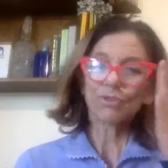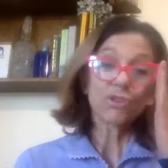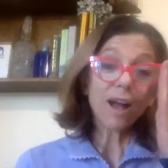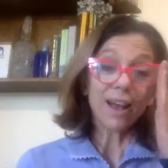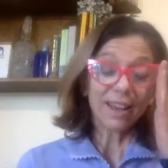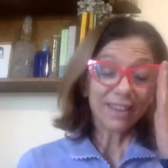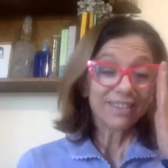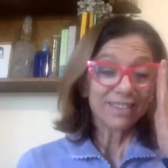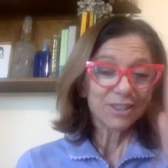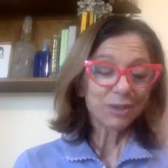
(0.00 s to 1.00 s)
try
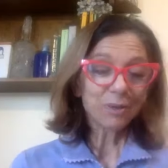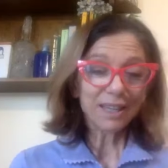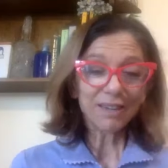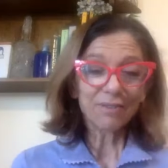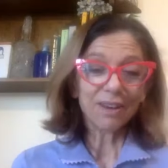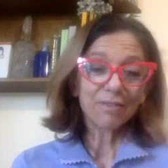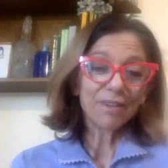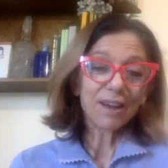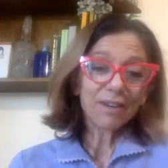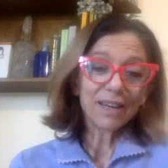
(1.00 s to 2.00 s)
to leave a
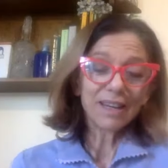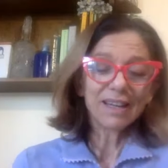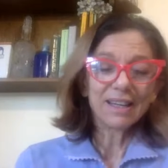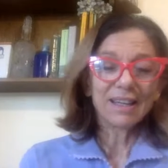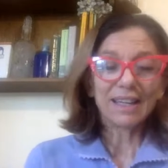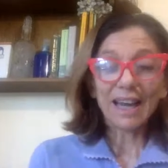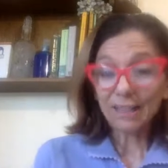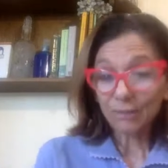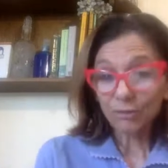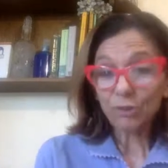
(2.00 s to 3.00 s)
very
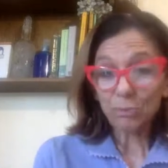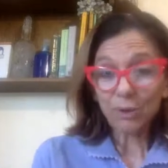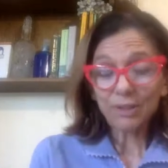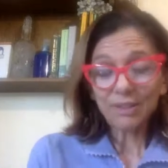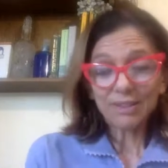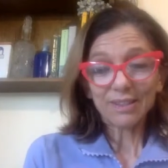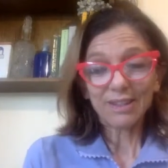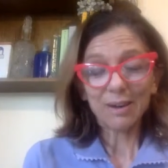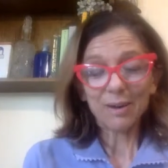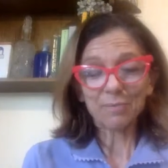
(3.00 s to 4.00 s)
light footprint
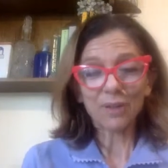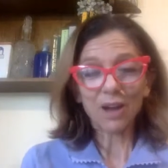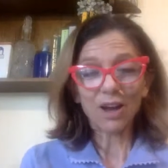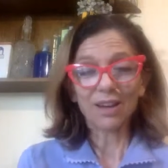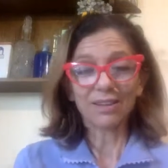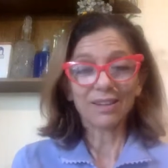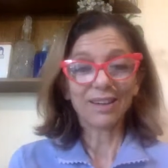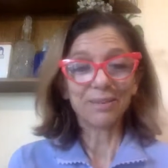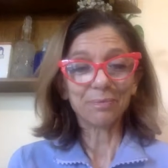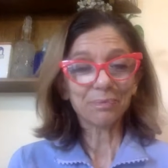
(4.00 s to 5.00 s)

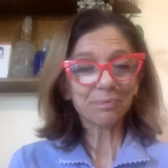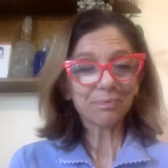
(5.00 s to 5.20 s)
on